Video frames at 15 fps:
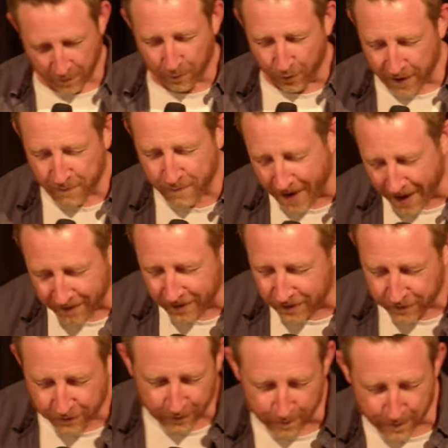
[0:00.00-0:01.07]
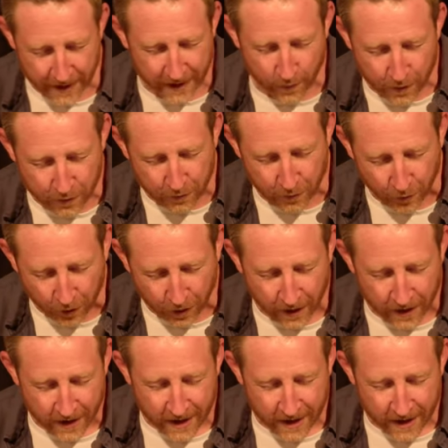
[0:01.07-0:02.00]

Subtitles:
brief passage from Peter, we saw